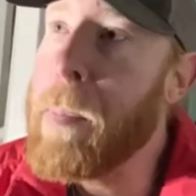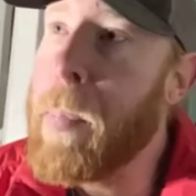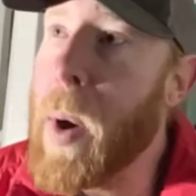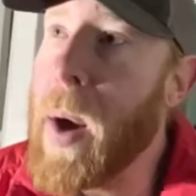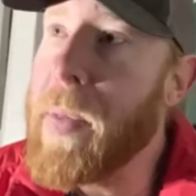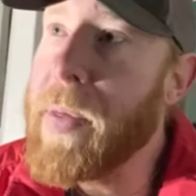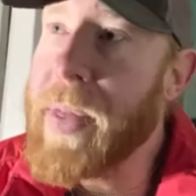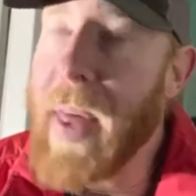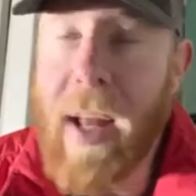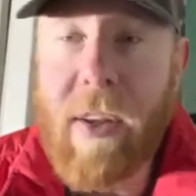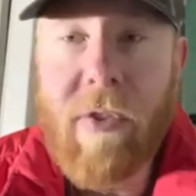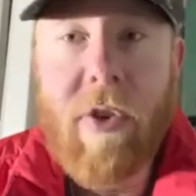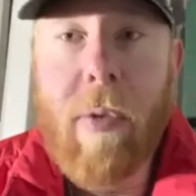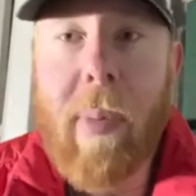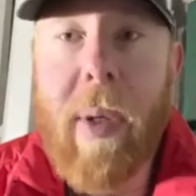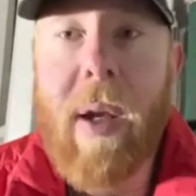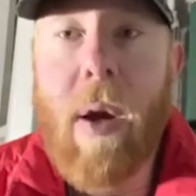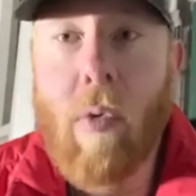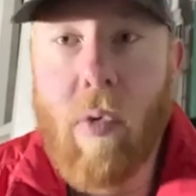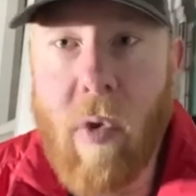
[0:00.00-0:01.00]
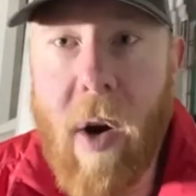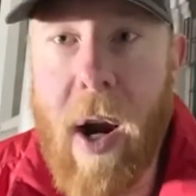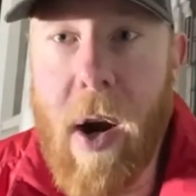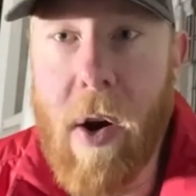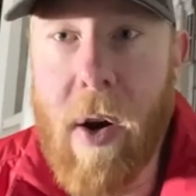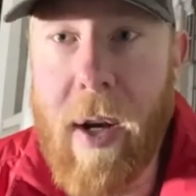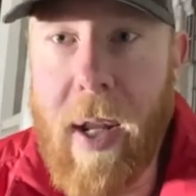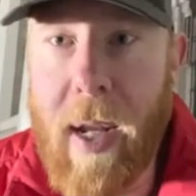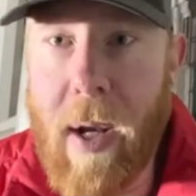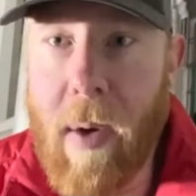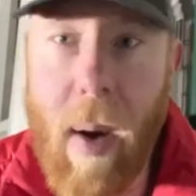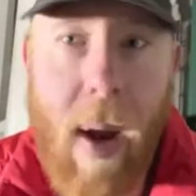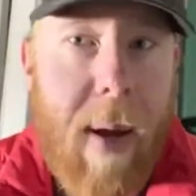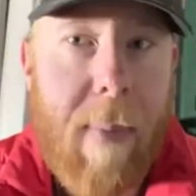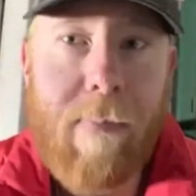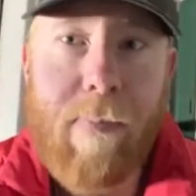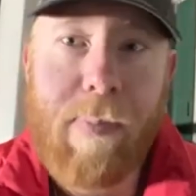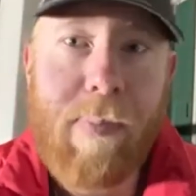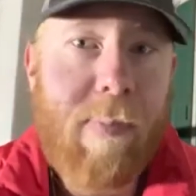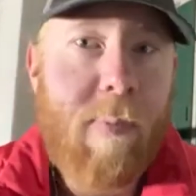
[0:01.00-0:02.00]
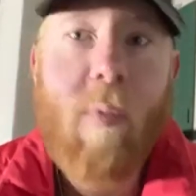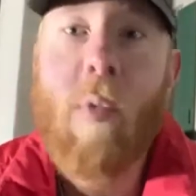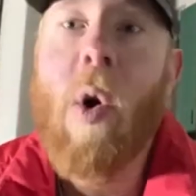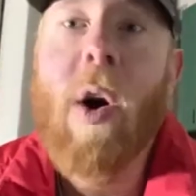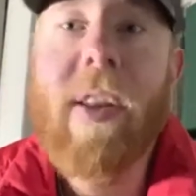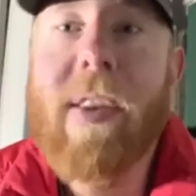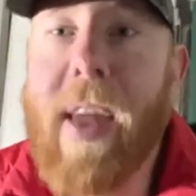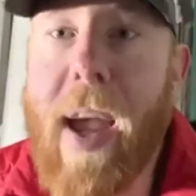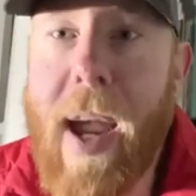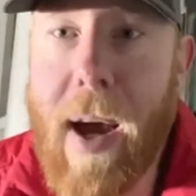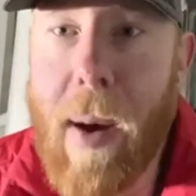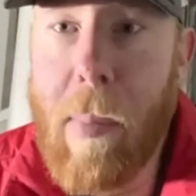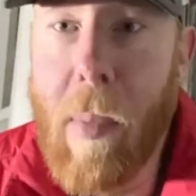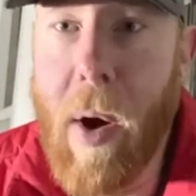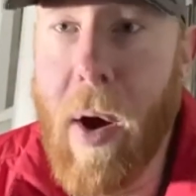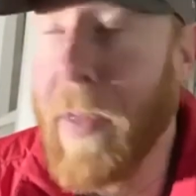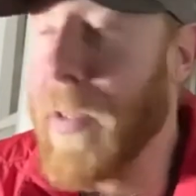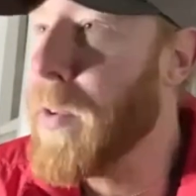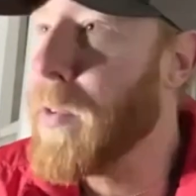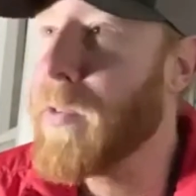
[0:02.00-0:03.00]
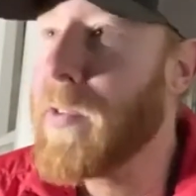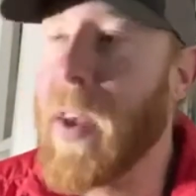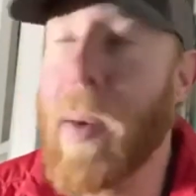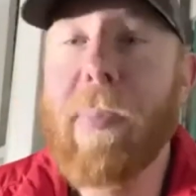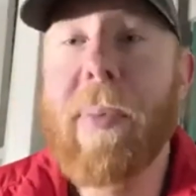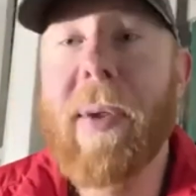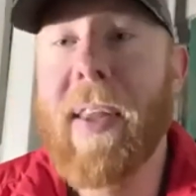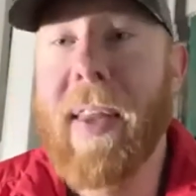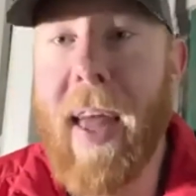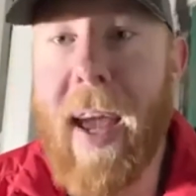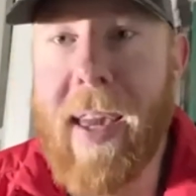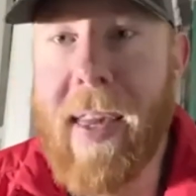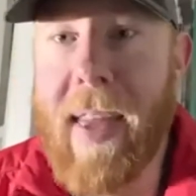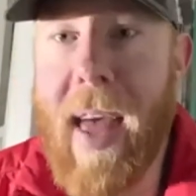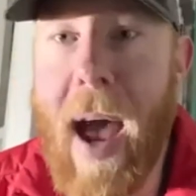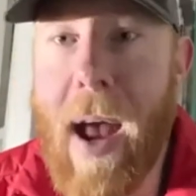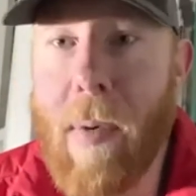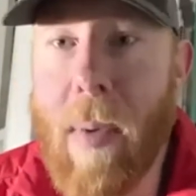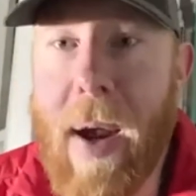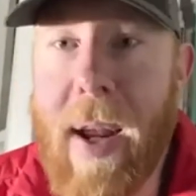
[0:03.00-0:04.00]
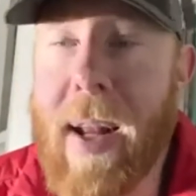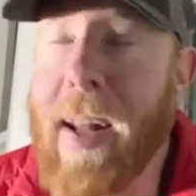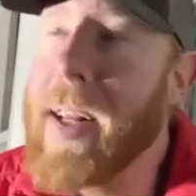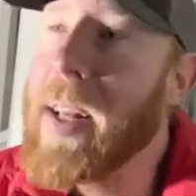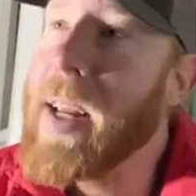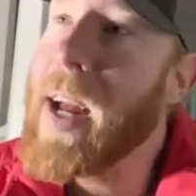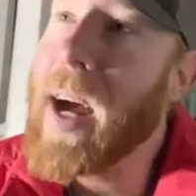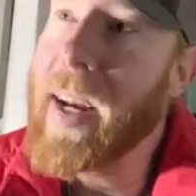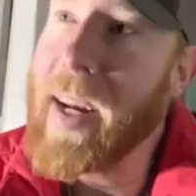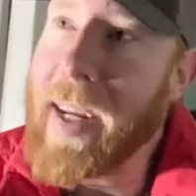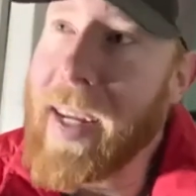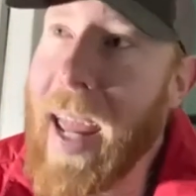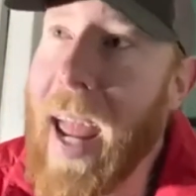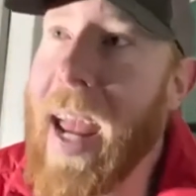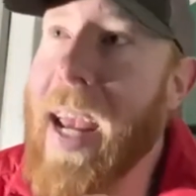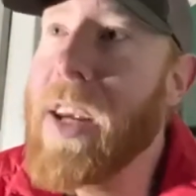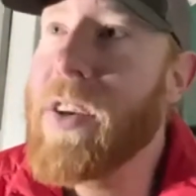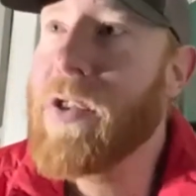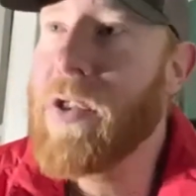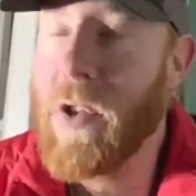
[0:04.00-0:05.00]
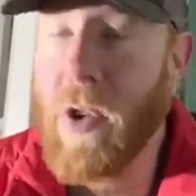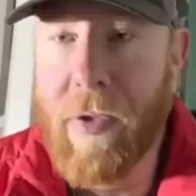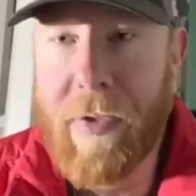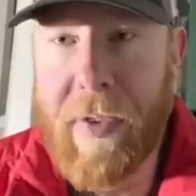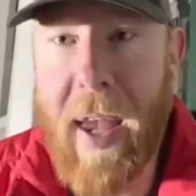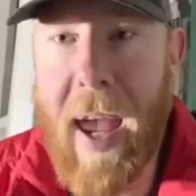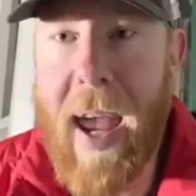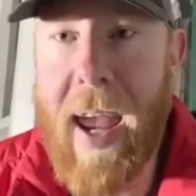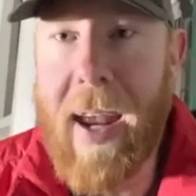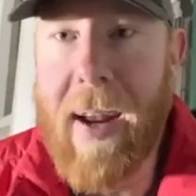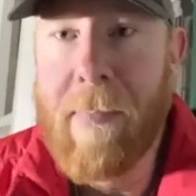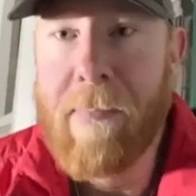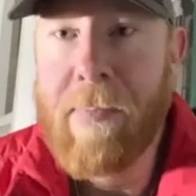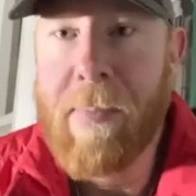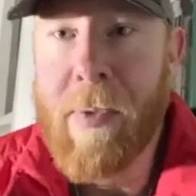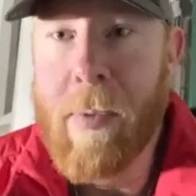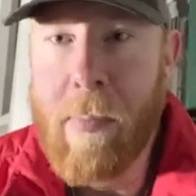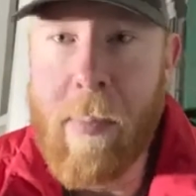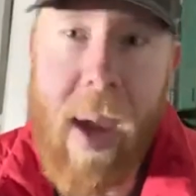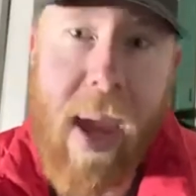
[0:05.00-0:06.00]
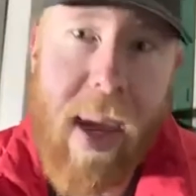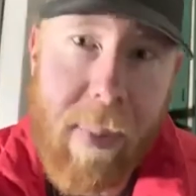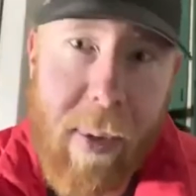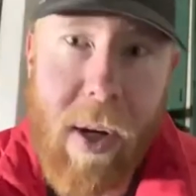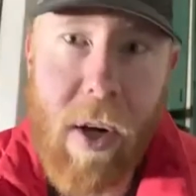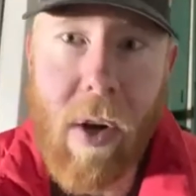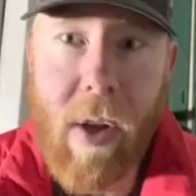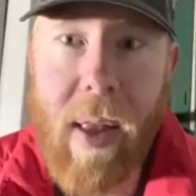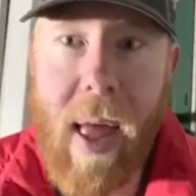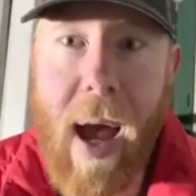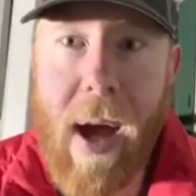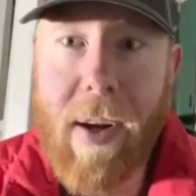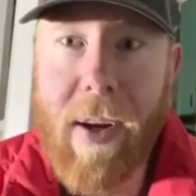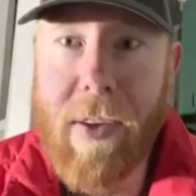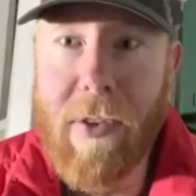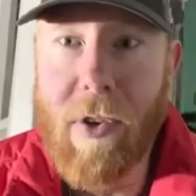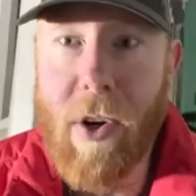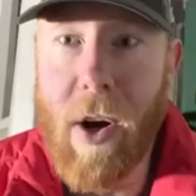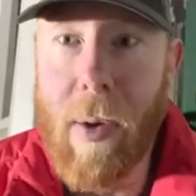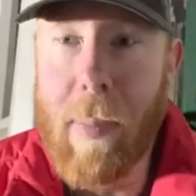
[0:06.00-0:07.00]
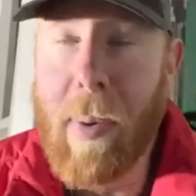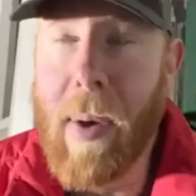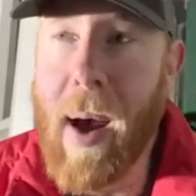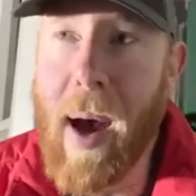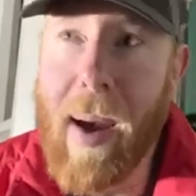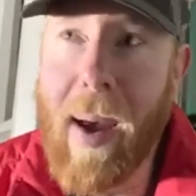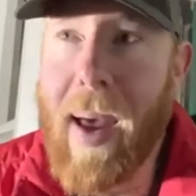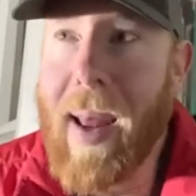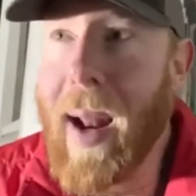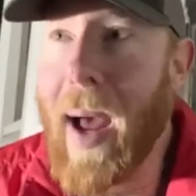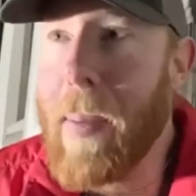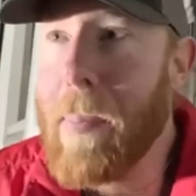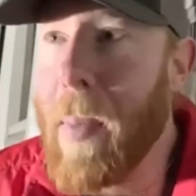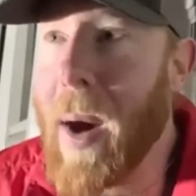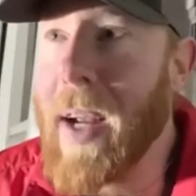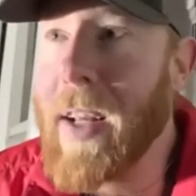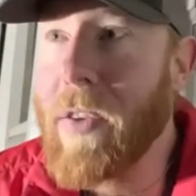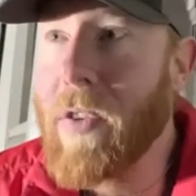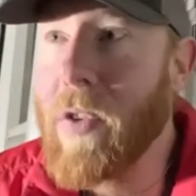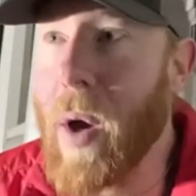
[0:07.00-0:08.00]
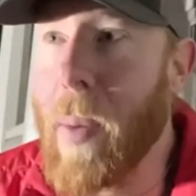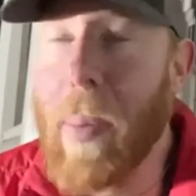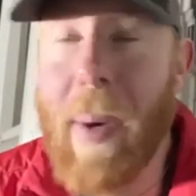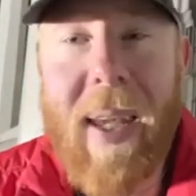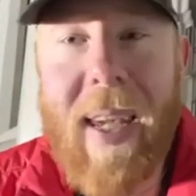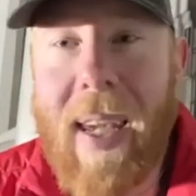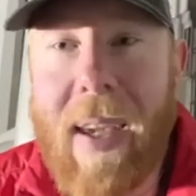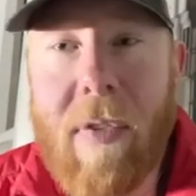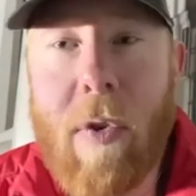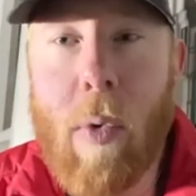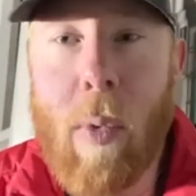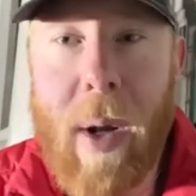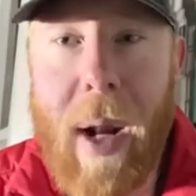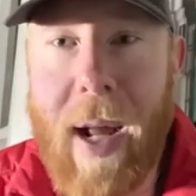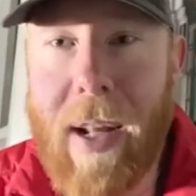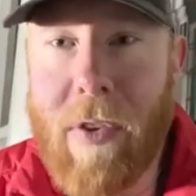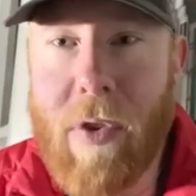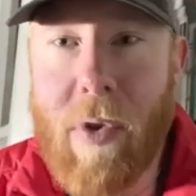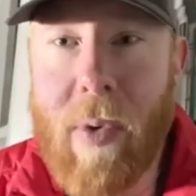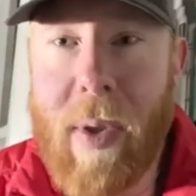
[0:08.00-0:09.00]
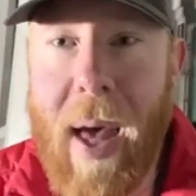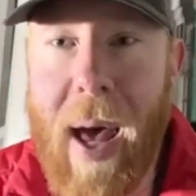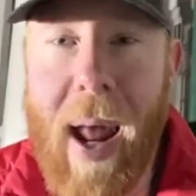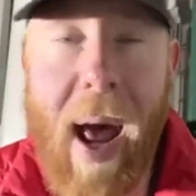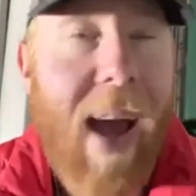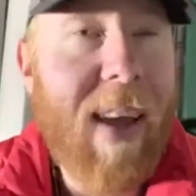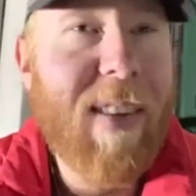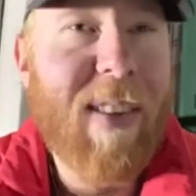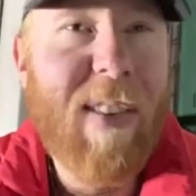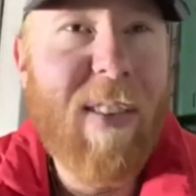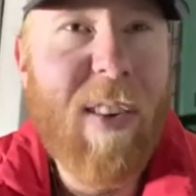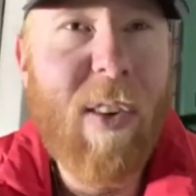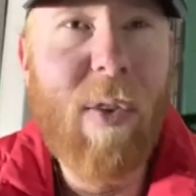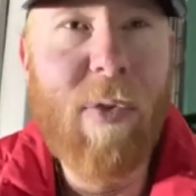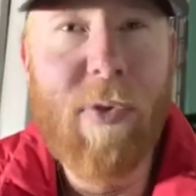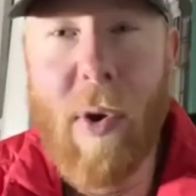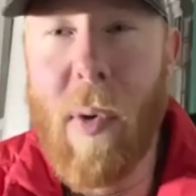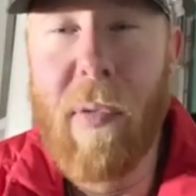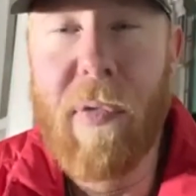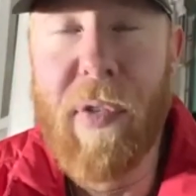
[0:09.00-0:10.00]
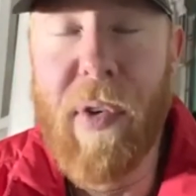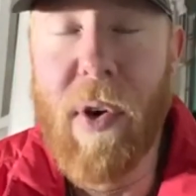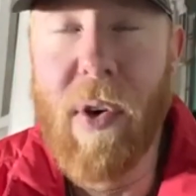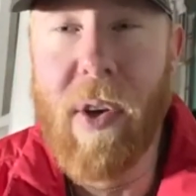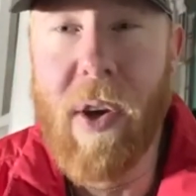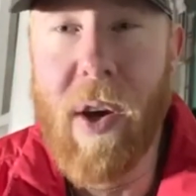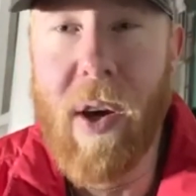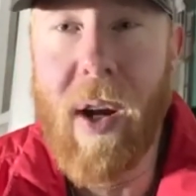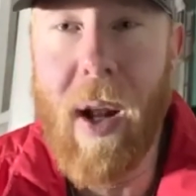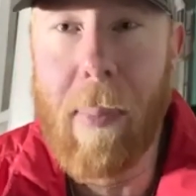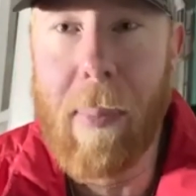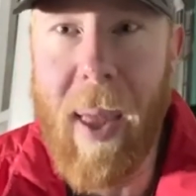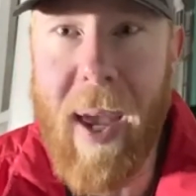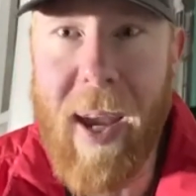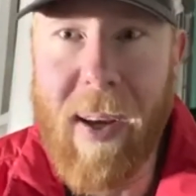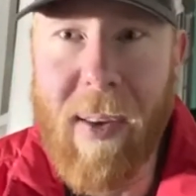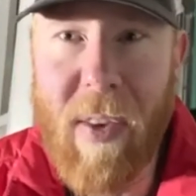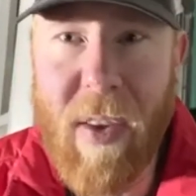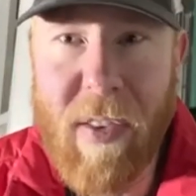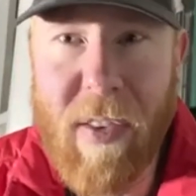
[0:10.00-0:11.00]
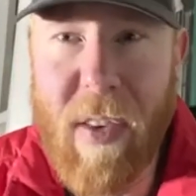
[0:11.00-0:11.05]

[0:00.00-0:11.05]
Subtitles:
But that should be a rarity, right? One day a month or something like that, right? An occasional day, maybe you're allowed to derp, and I might do it. But even when I do that, I still don't feel good. I'm like, this